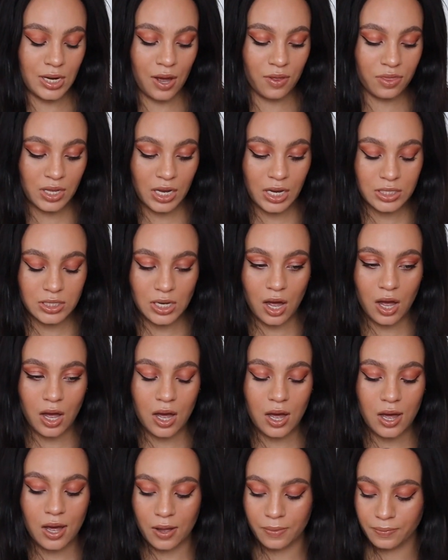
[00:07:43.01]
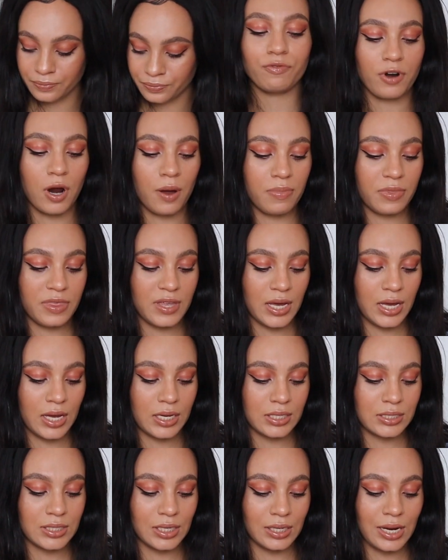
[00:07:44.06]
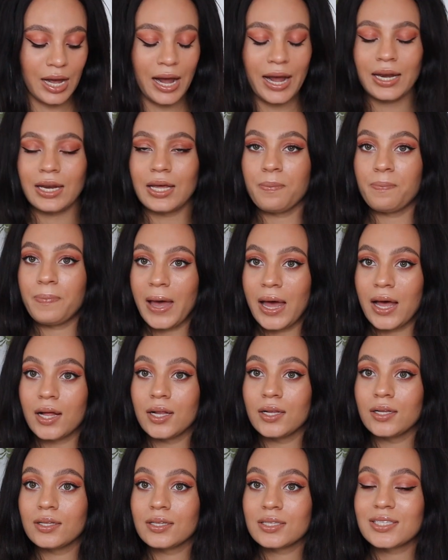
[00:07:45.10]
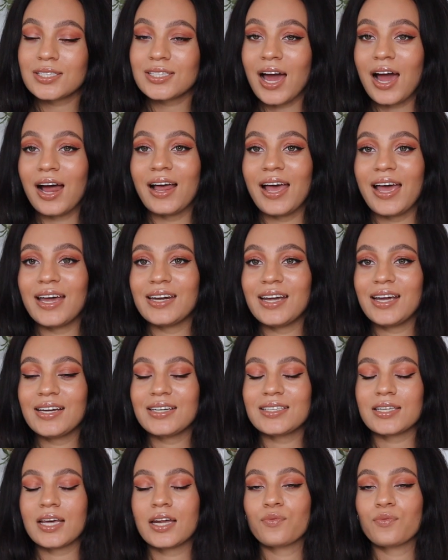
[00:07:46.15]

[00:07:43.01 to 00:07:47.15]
Now these are from the Delilah Bell style edits,